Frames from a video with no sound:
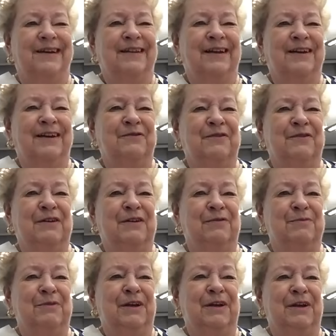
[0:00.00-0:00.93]
That's fun
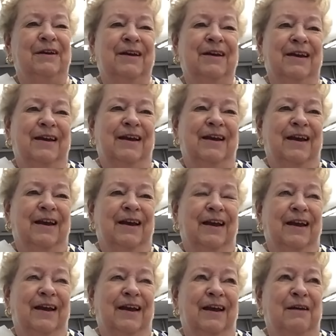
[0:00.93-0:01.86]
for me.
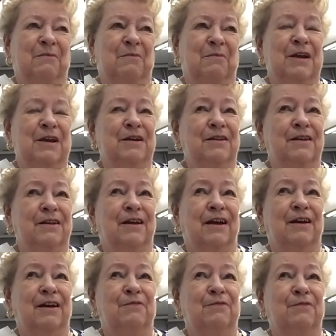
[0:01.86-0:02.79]
And being that
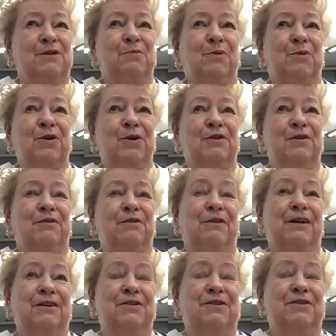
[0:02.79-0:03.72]
I was born and
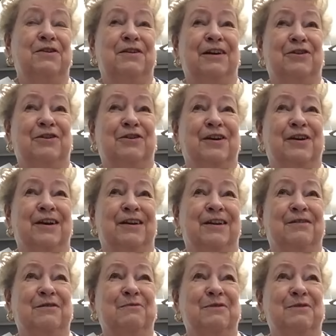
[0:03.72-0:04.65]
raised and
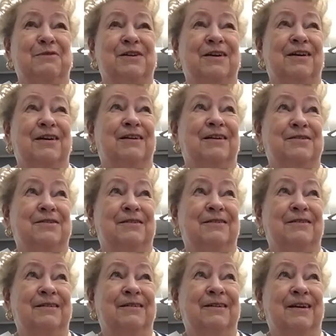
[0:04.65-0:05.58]
educated in
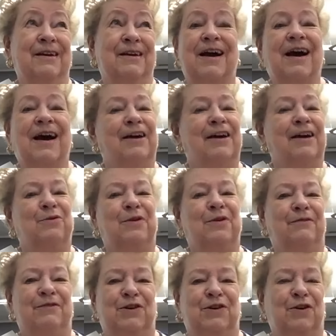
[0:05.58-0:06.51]
Wisconsin, I don't
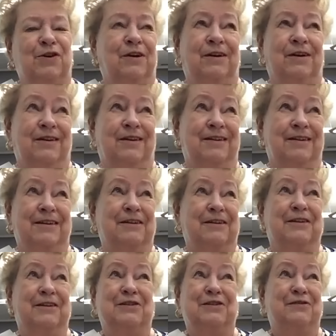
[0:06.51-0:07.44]
have a dog in any
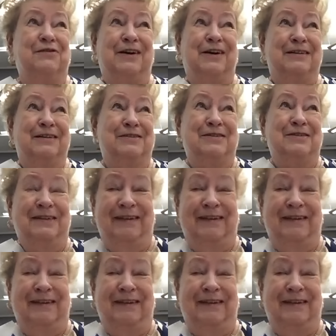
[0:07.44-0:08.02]
of these fights.